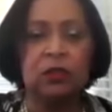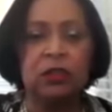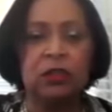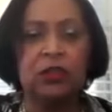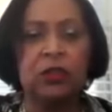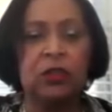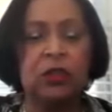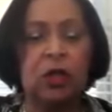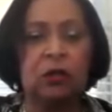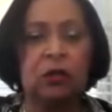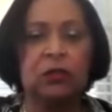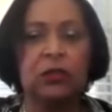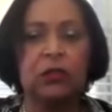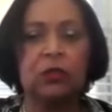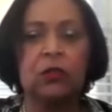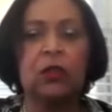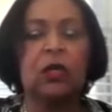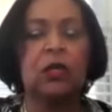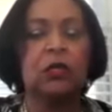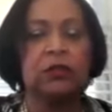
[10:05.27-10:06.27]
did you go
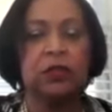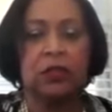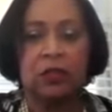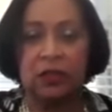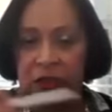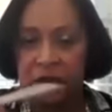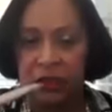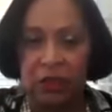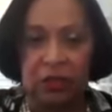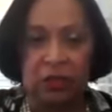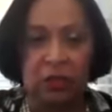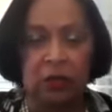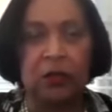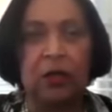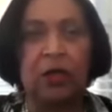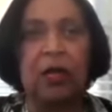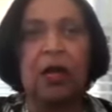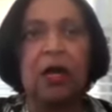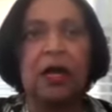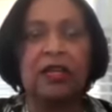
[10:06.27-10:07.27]
to continue
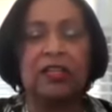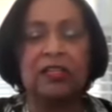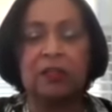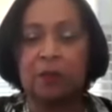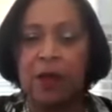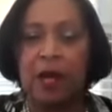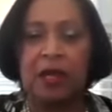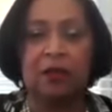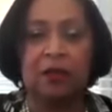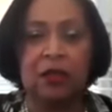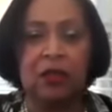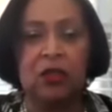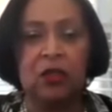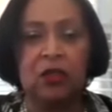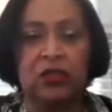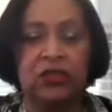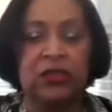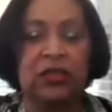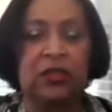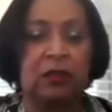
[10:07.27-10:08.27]
expanding your
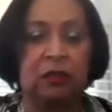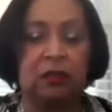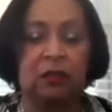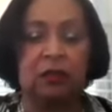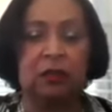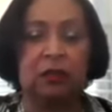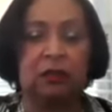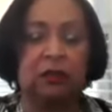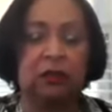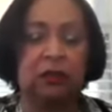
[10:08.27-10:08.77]
skills?